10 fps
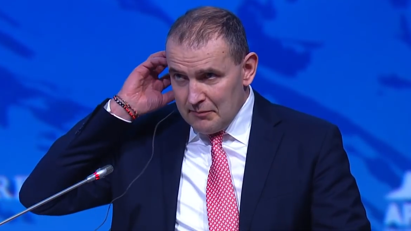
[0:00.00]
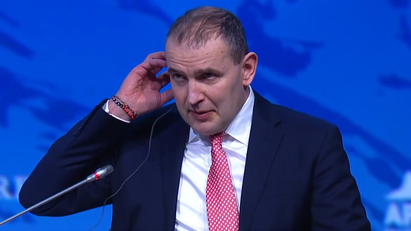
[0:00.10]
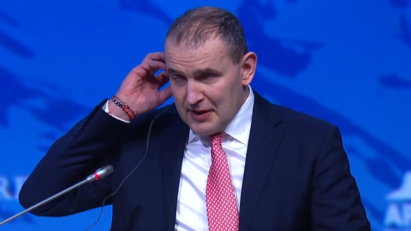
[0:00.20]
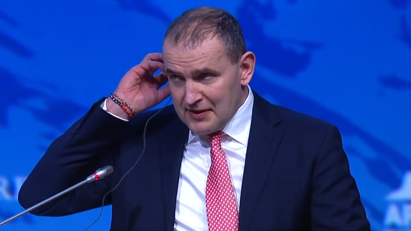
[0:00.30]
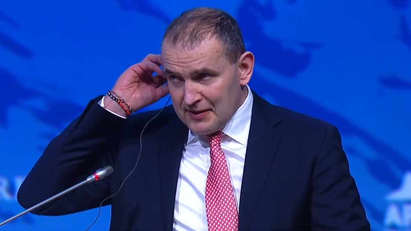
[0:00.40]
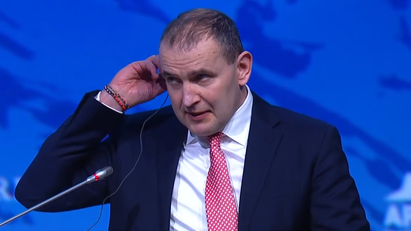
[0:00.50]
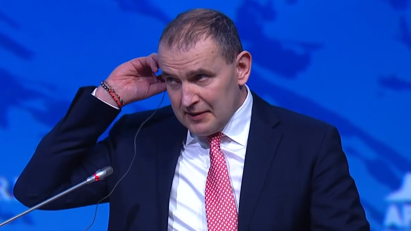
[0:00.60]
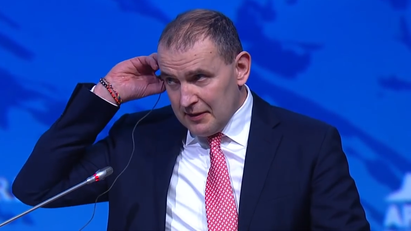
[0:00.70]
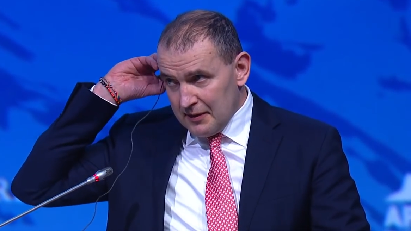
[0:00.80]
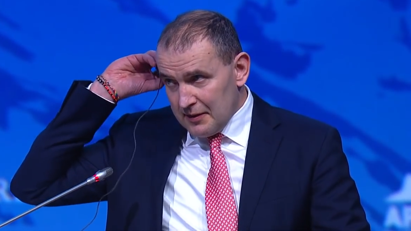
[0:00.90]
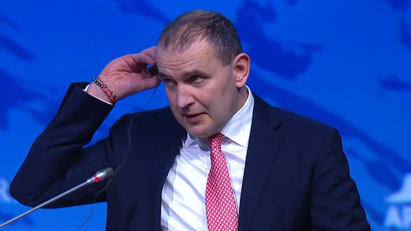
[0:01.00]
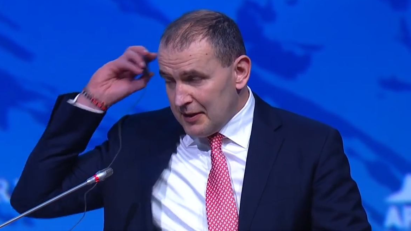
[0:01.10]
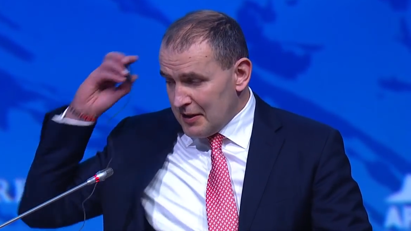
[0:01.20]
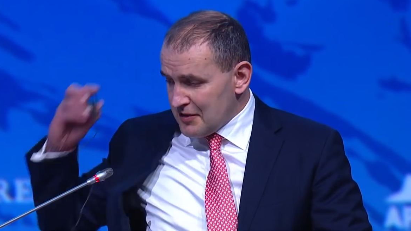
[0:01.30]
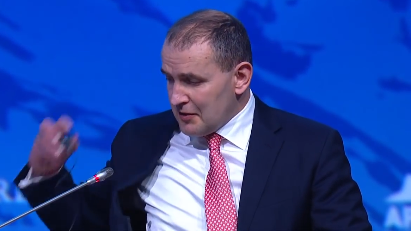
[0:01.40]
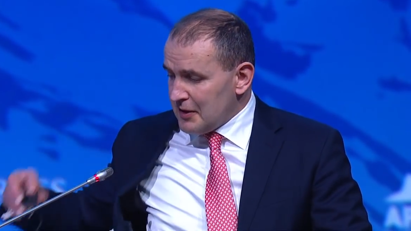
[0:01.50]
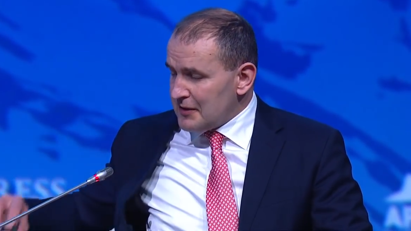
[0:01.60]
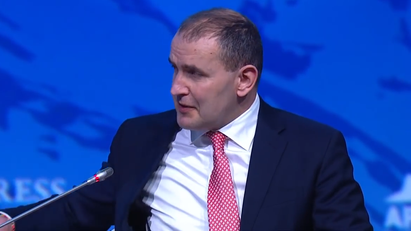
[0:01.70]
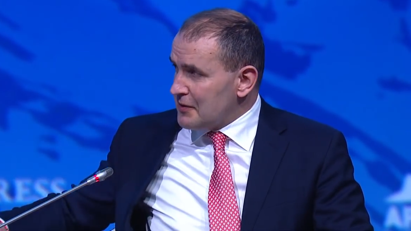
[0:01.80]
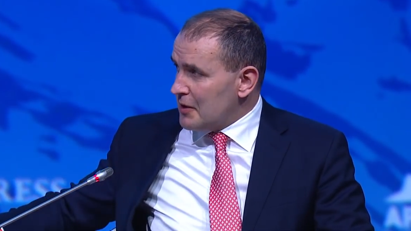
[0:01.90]
President Niinistö and
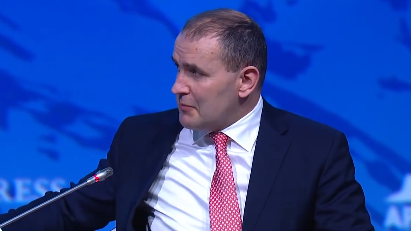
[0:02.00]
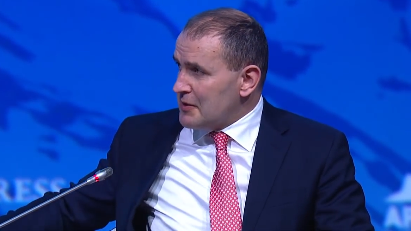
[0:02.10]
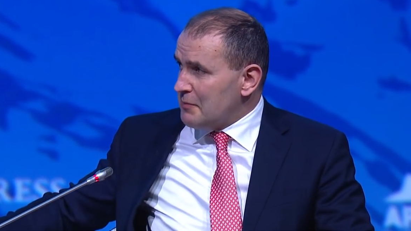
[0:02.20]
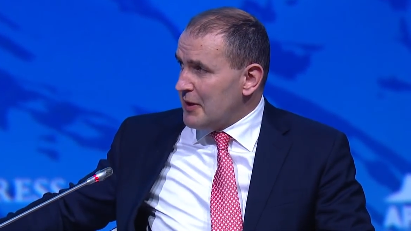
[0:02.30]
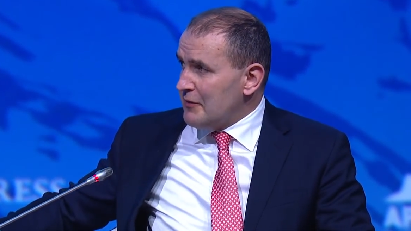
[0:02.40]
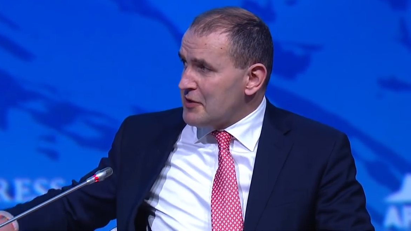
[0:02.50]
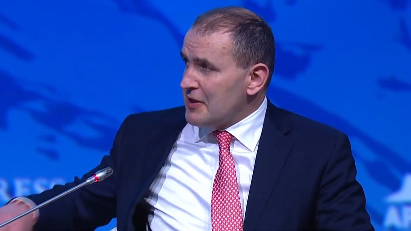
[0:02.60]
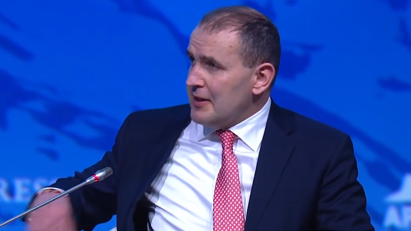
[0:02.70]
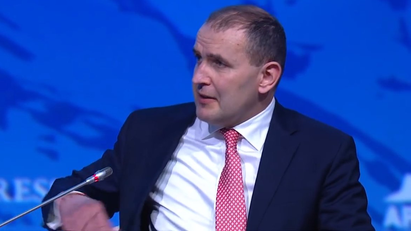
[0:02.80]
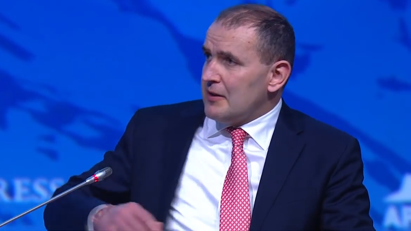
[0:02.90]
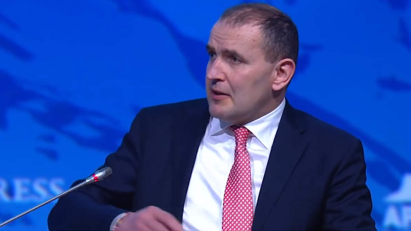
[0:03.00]
his comments previously